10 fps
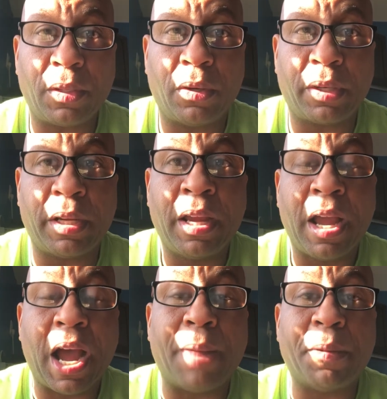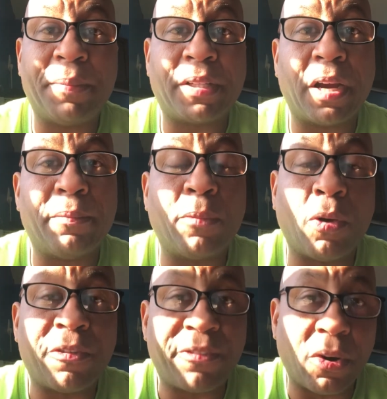Okay? I'm going to become
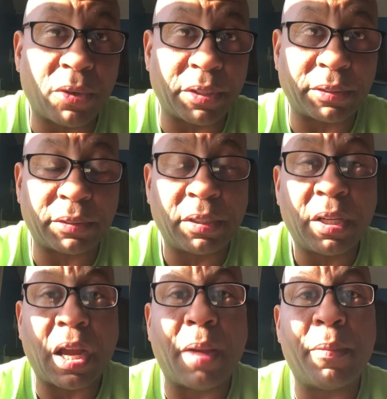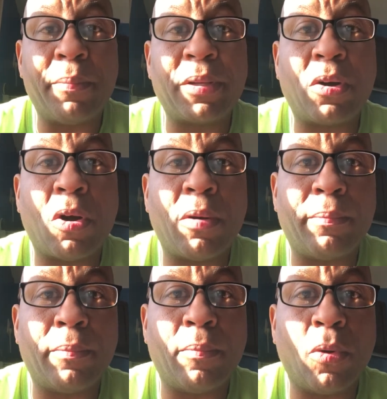more focused. I'm gonna
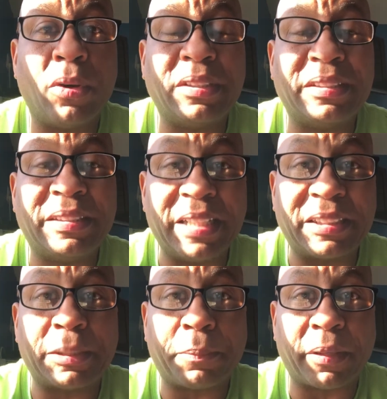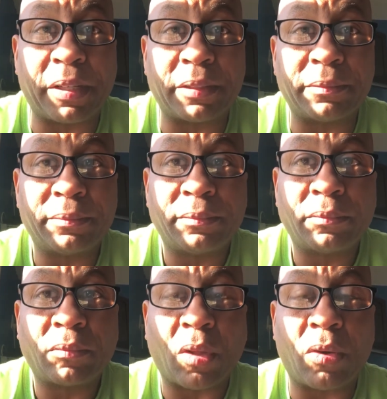become more disciplined.
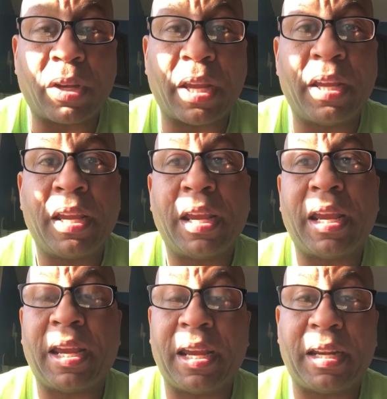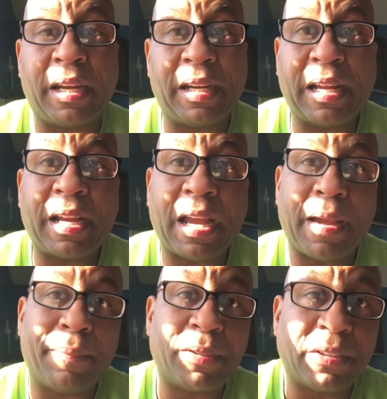Okay, and and I
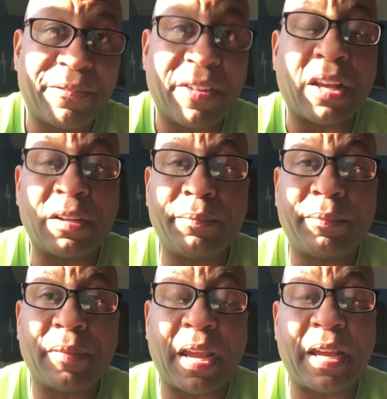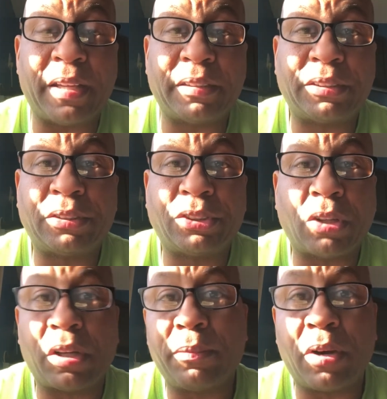I'm gonna develop, as
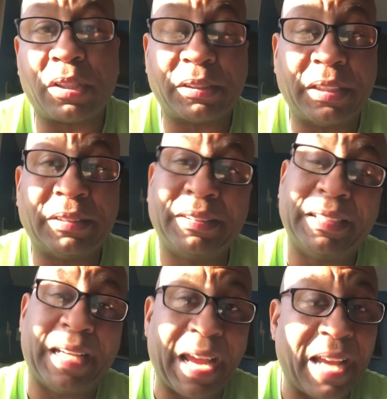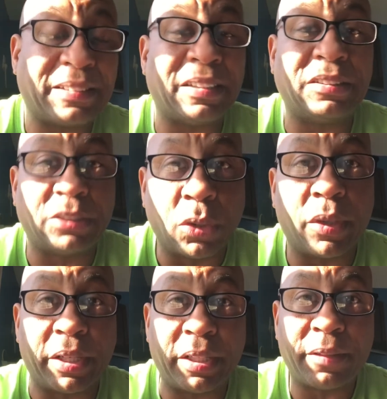Charlie Munger says, the
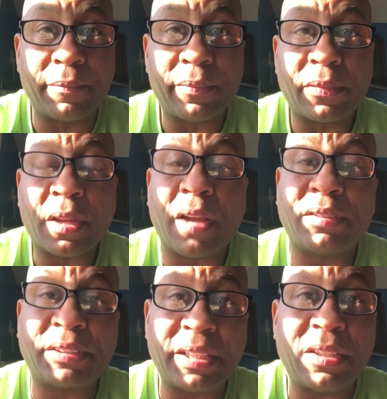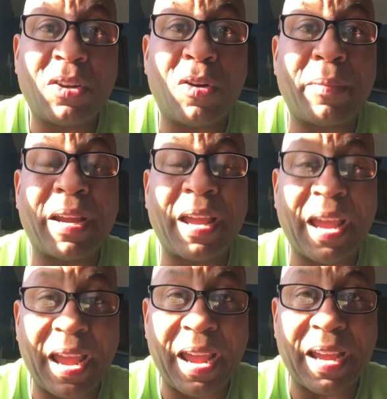assiduity of sitting on my
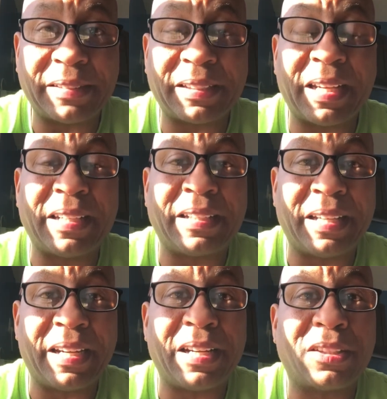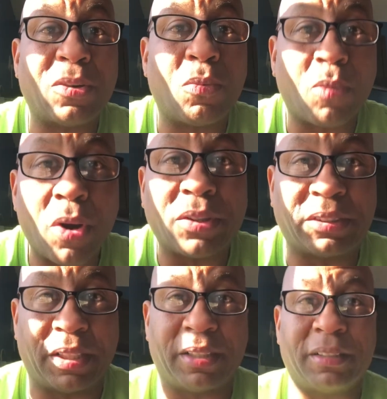ass and getting the work
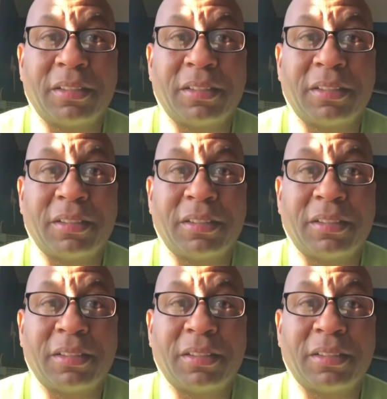done.